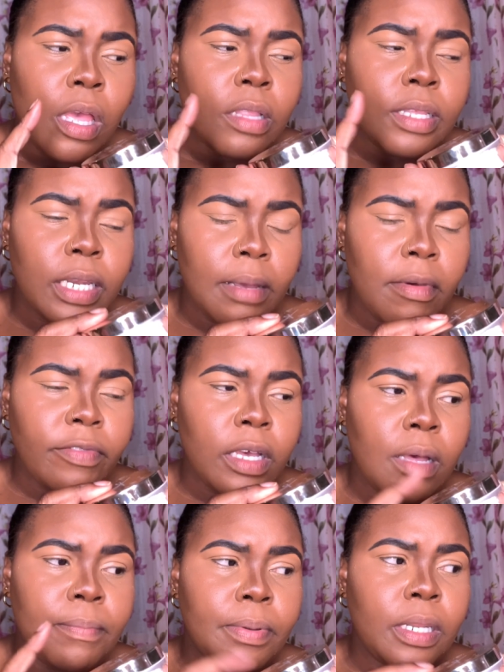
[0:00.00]
the name of the
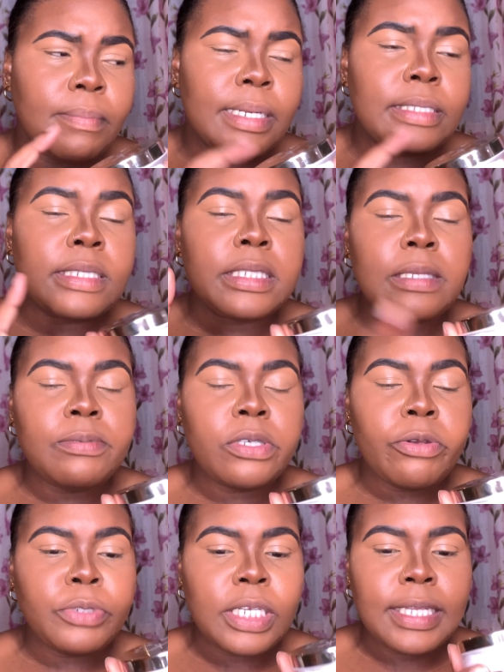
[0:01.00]
company, but it's a
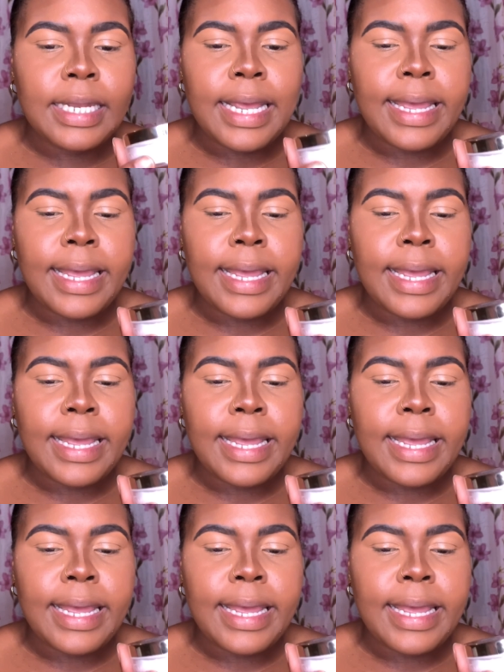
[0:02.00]
subscription that I